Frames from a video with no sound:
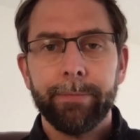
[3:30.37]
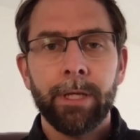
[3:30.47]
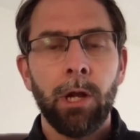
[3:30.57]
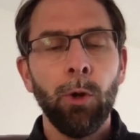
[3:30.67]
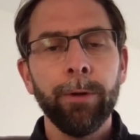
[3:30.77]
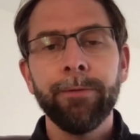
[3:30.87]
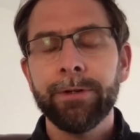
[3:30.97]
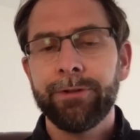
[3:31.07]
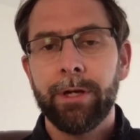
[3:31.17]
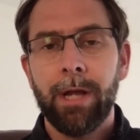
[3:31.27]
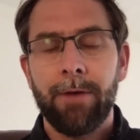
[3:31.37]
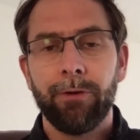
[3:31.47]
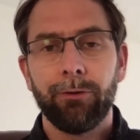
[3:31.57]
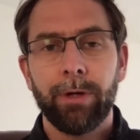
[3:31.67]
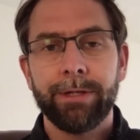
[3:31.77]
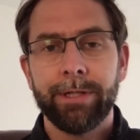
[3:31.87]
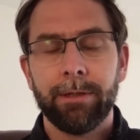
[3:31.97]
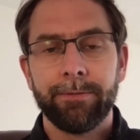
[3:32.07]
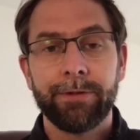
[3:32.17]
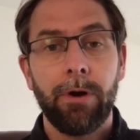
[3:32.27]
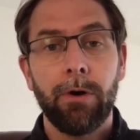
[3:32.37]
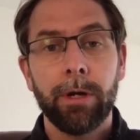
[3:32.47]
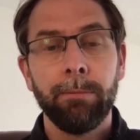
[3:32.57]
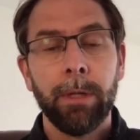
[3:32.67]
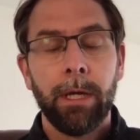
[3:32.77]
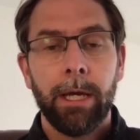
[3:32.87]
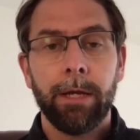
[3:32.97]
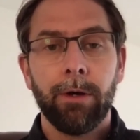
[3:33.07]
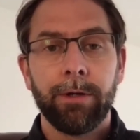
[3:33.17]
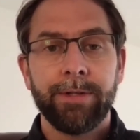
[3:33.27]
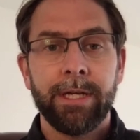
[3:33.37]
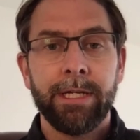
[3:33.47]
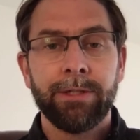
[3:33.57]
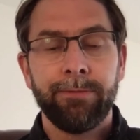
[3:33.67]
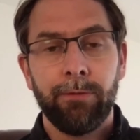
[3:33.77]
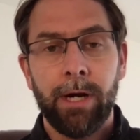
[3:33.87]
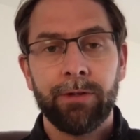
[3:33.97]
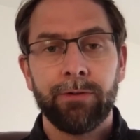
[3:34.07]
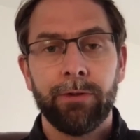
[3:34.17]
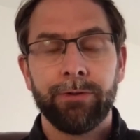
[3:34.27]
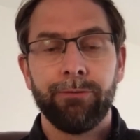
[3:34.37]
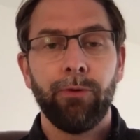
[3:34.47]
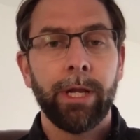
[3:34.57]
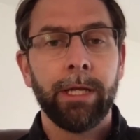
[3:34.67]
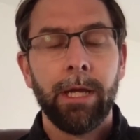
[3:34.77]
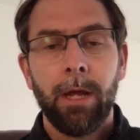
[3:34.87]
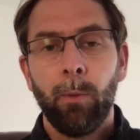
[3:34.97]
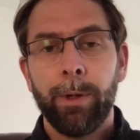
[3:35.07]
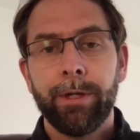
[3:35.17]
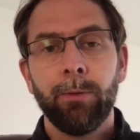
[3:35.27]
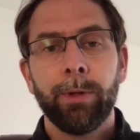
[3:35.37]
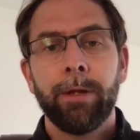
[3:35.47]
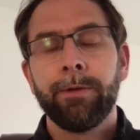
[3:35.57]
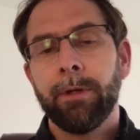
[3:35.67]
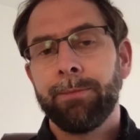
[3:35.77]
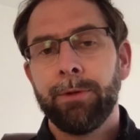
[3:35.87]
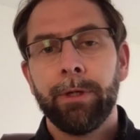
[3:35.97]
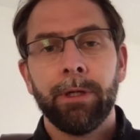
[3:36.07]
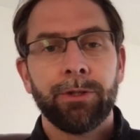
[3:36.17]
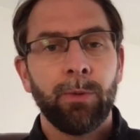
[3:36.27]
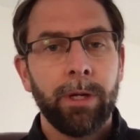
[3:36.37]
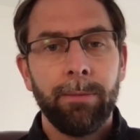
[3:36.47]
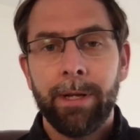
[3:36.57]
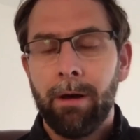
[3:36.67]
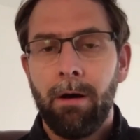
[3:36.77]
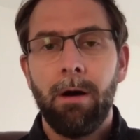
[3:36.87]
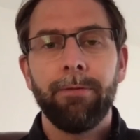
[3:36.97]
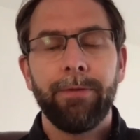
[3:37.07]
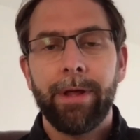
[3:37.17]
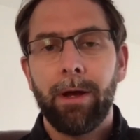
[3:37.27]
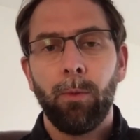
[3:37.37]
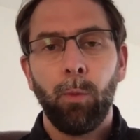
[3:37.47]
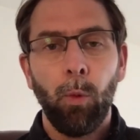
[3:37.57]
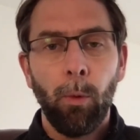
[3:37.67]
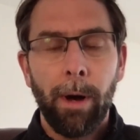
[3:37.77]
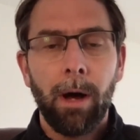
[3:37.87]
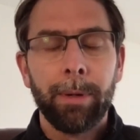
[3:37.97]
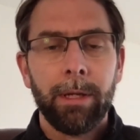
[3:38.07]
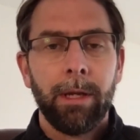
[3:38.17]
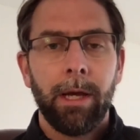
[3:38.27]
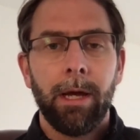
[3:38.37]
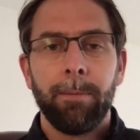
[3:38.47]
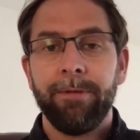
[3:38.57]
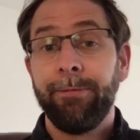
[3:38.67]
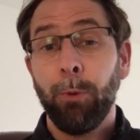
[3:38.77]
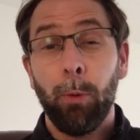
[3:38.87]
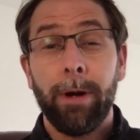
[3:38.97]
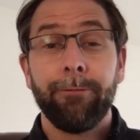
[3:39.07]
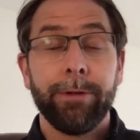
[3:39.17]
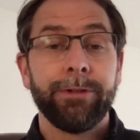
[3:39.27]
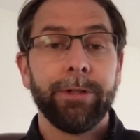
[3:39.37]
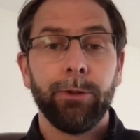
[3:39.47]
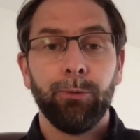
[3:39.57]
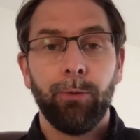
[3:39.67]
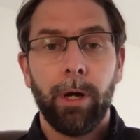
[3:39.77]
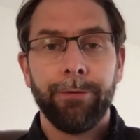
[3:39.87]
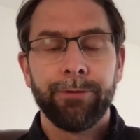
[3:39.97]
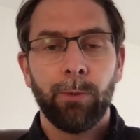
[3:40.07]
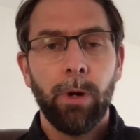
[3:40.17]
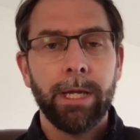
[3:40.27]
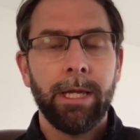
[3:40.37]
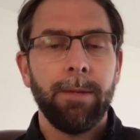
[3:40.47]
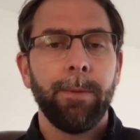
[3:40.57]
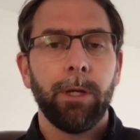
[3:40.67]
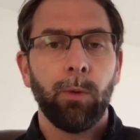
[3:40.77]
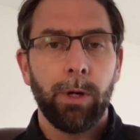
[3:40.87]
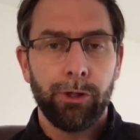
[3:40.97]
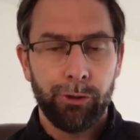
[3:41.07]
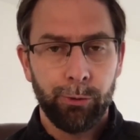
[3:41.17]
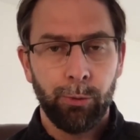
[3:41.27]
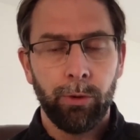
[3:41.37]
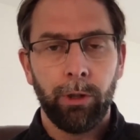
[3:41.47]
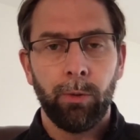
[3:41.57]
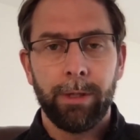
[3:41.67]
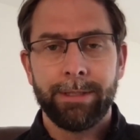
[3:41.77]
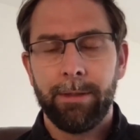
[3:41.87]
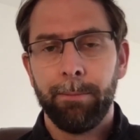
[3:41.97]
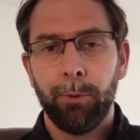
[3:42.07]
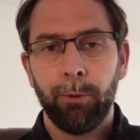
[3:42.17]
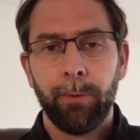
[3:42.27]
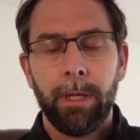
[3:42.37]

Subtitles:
A lot of us don't have a great deal of time in our days for exercise and running. We don't want to end up doing a 20-minute, half an hour warm-up before every single run. So I keep it quite short and quite simple